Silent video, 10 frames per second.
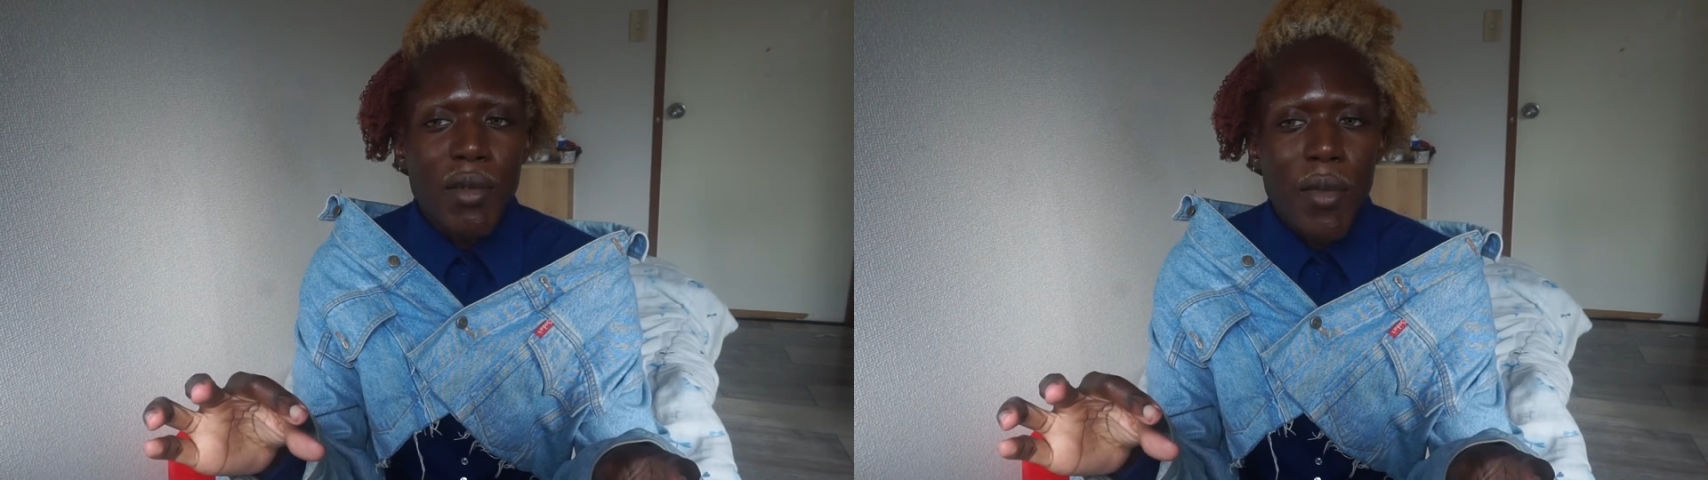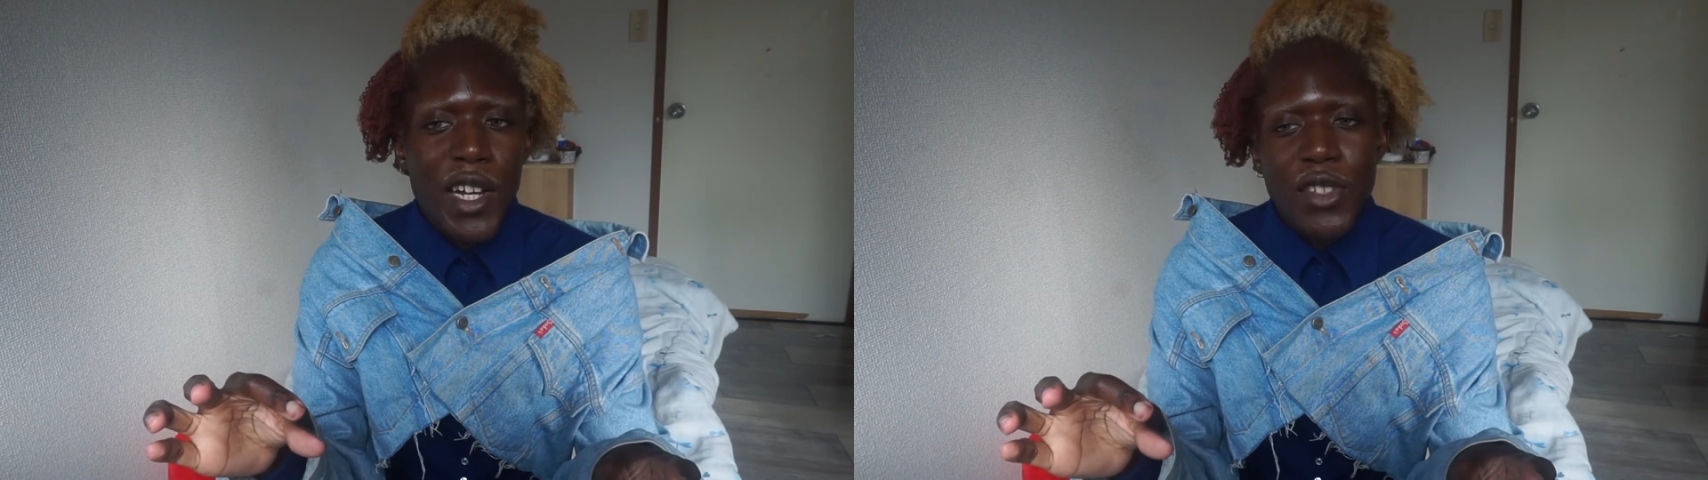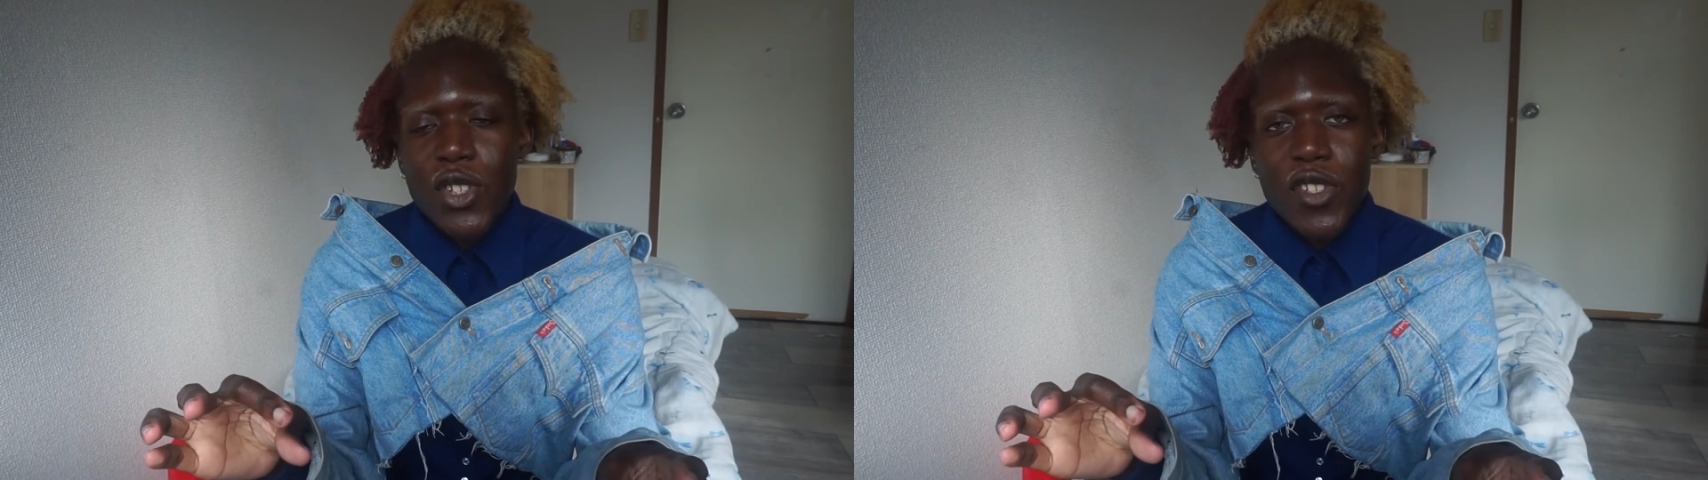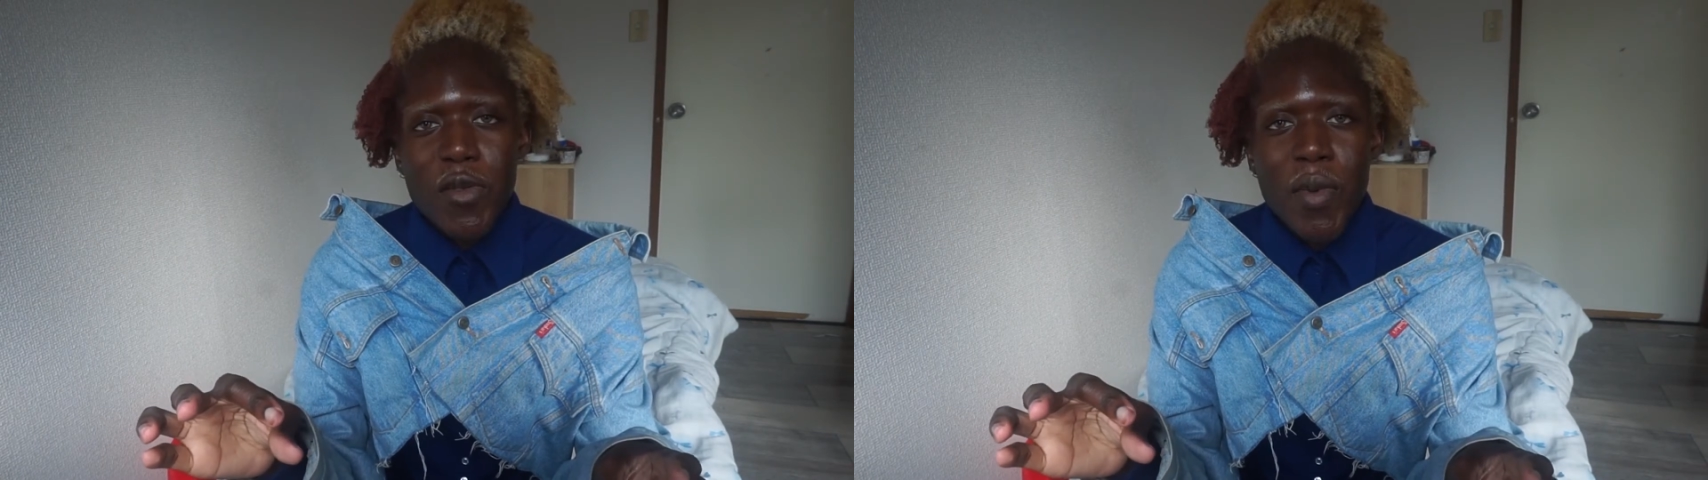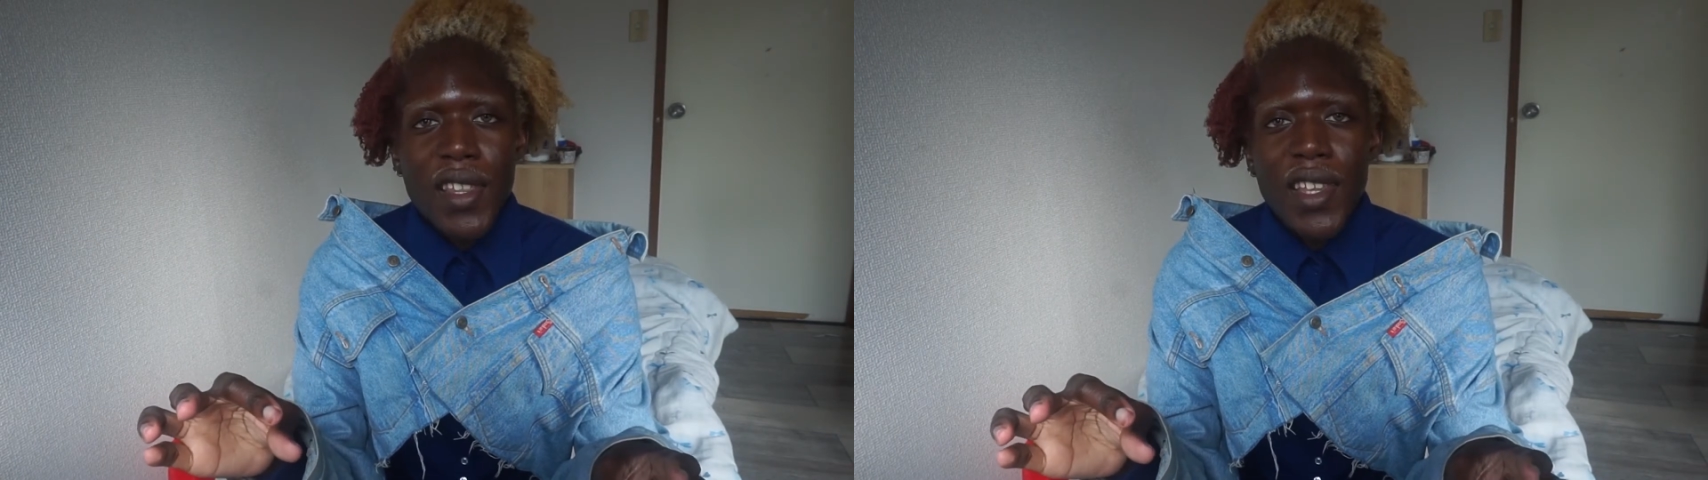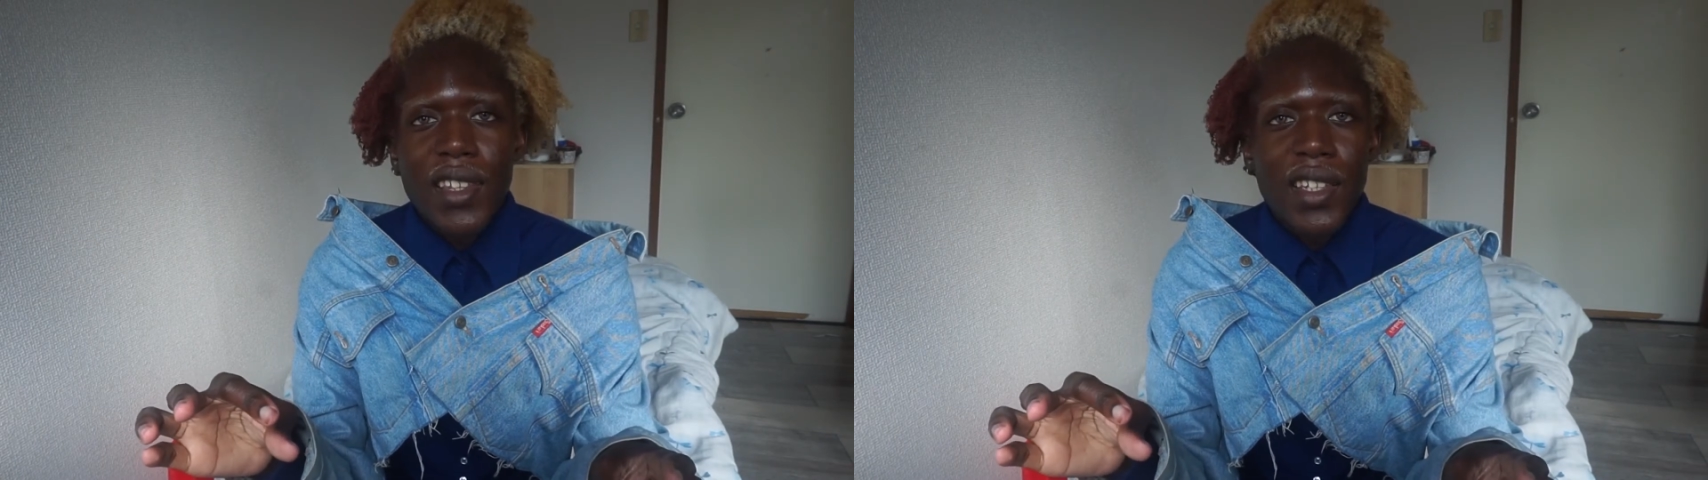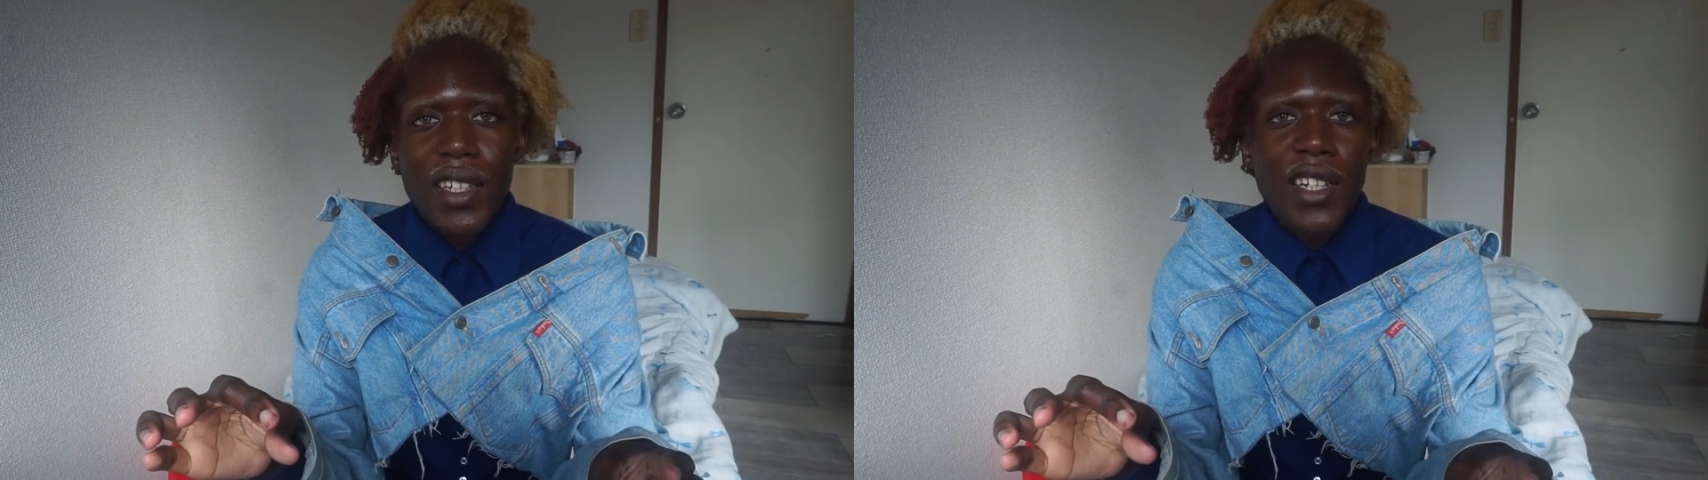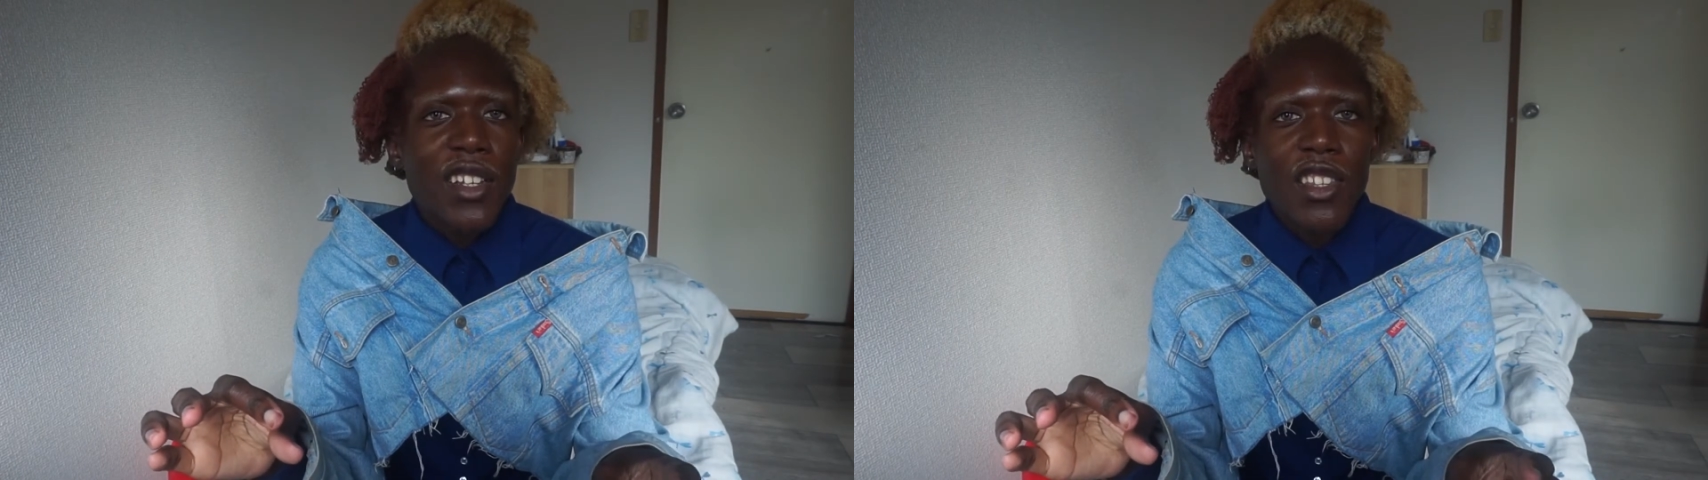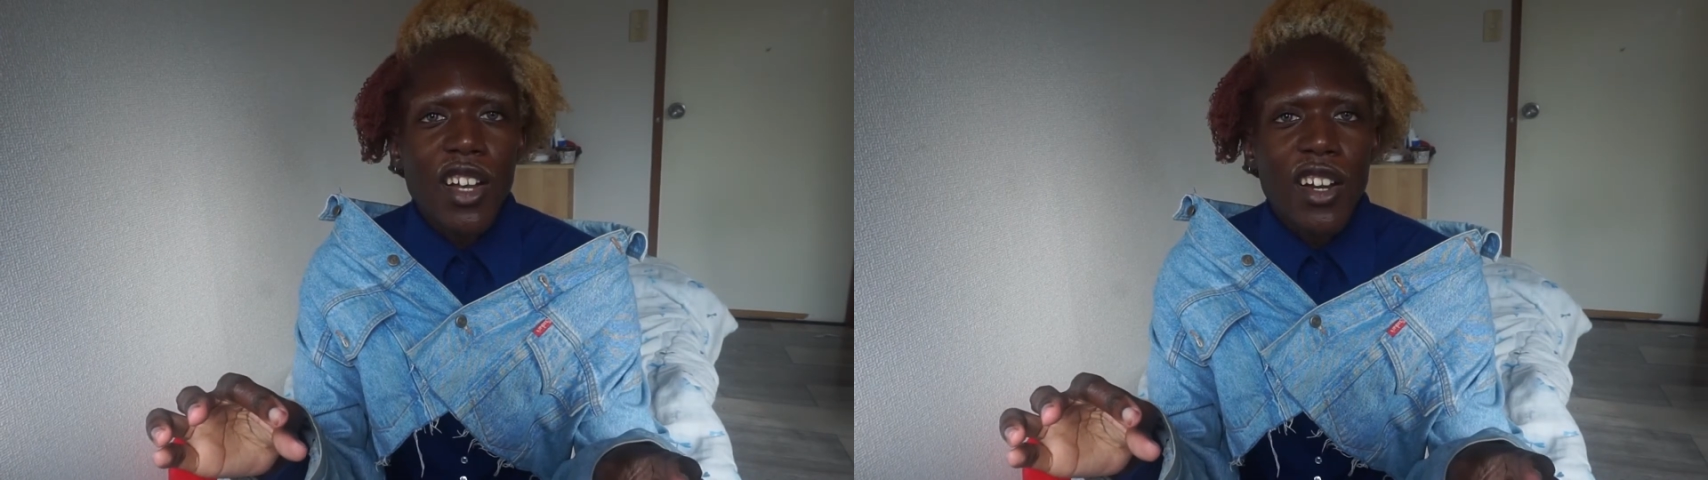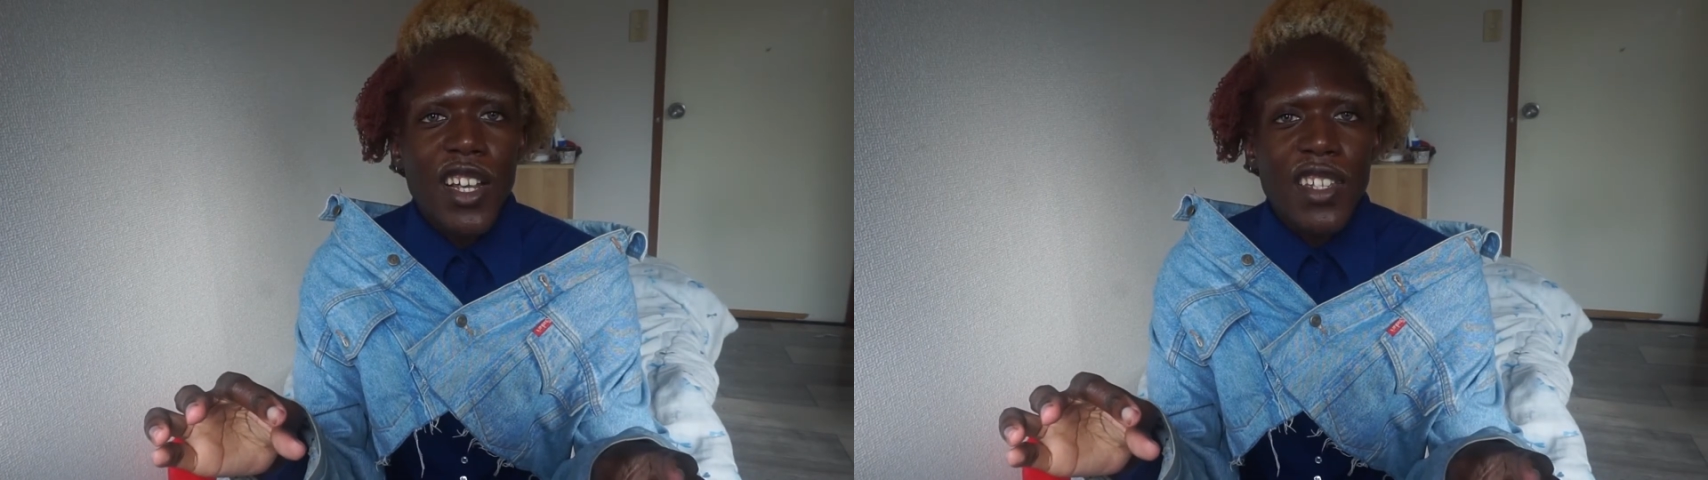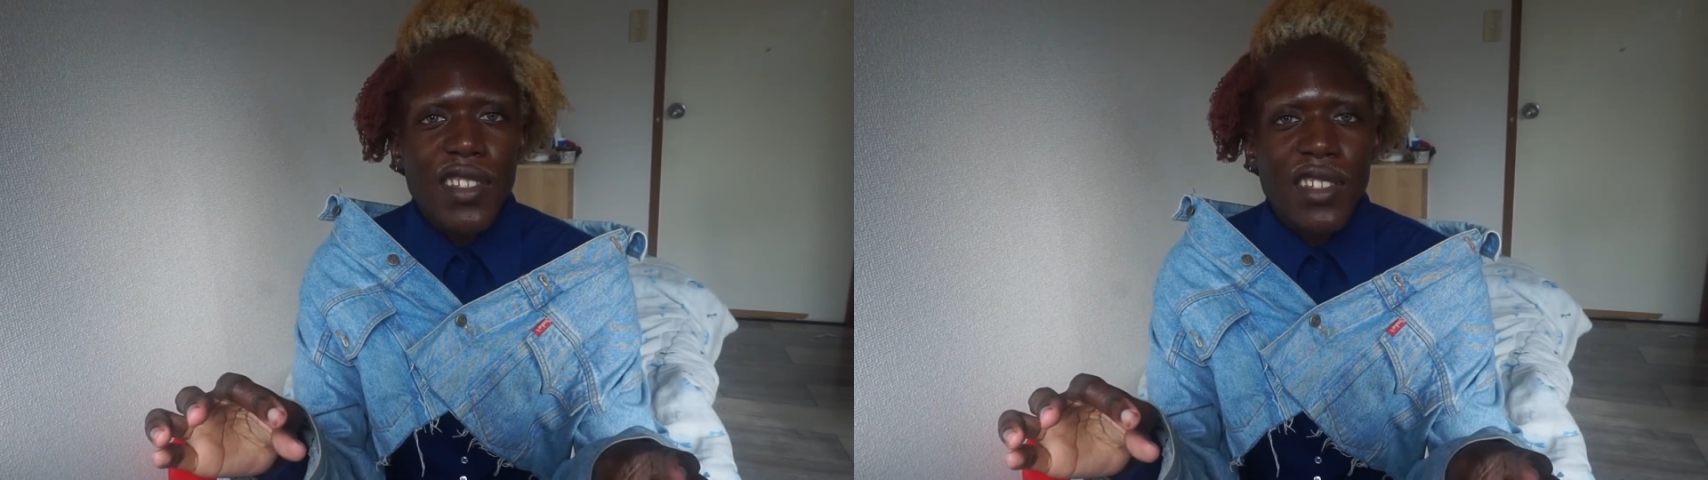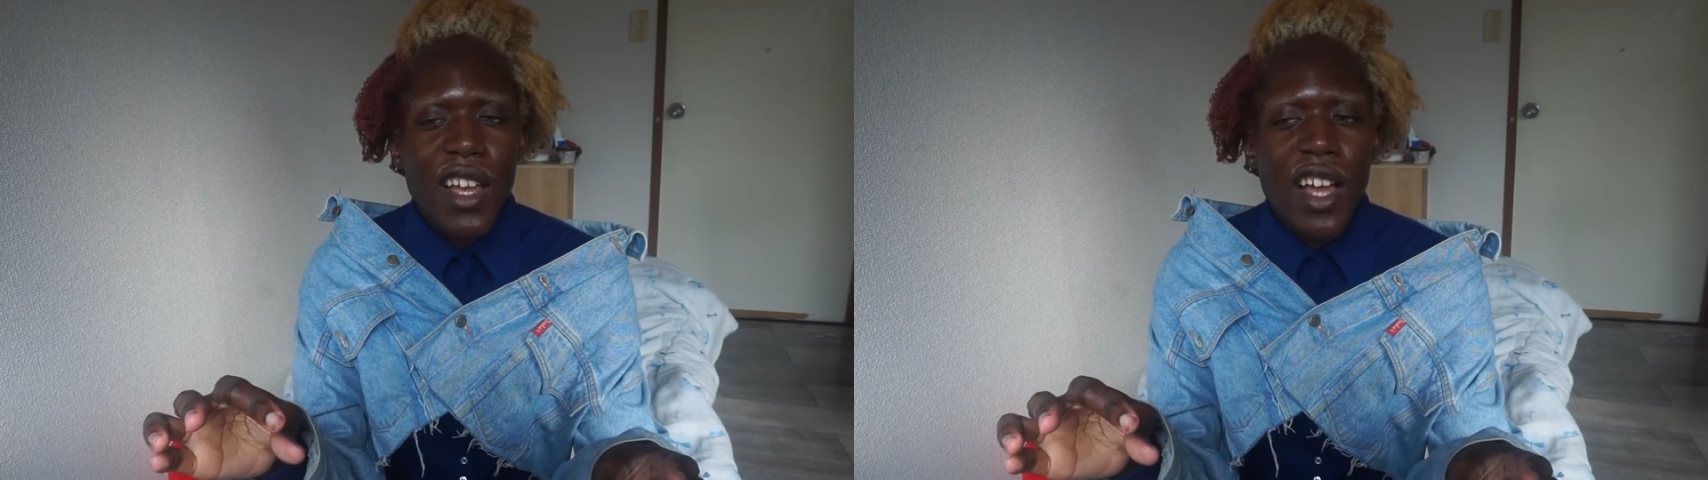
my saucepan and they didn't notice.